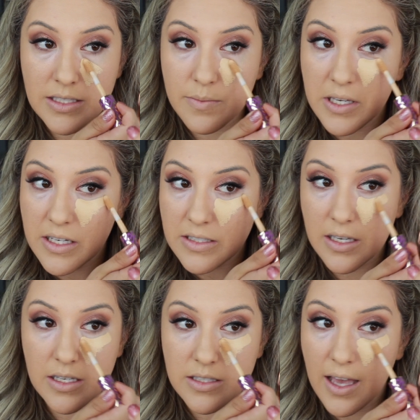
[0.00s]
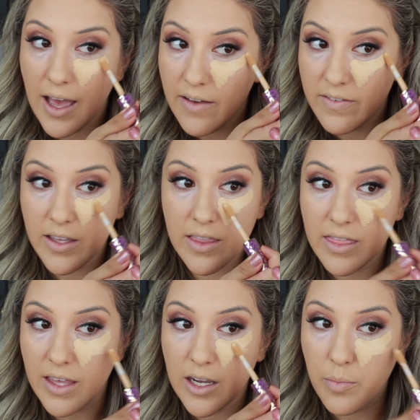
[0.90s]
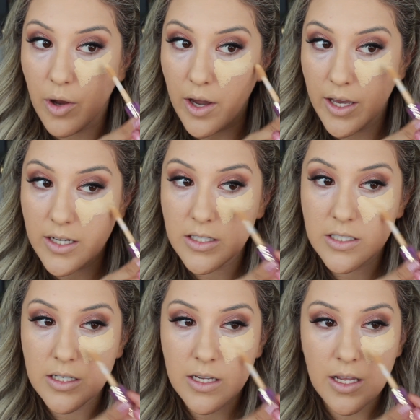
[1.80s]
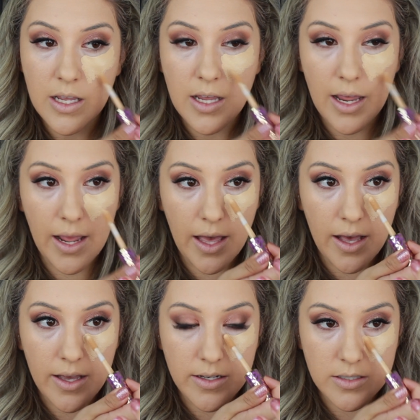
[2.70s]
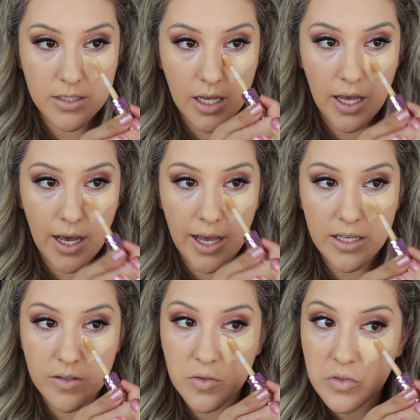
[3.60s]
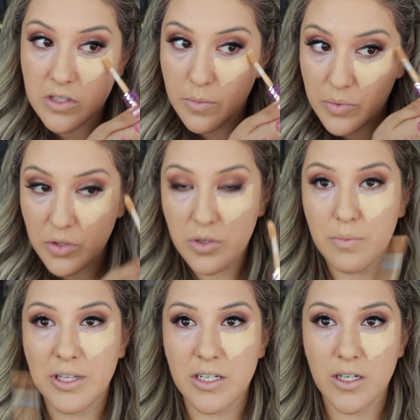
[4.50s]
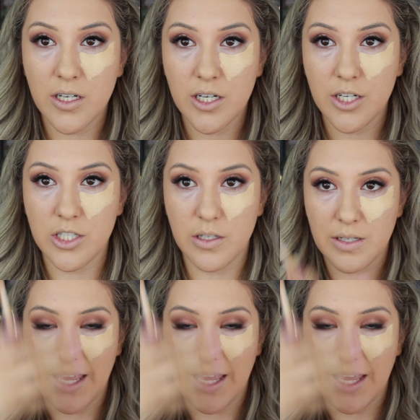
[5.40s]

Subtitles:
eyes because it is a heavy, thick product, and I use the Beauty Blender to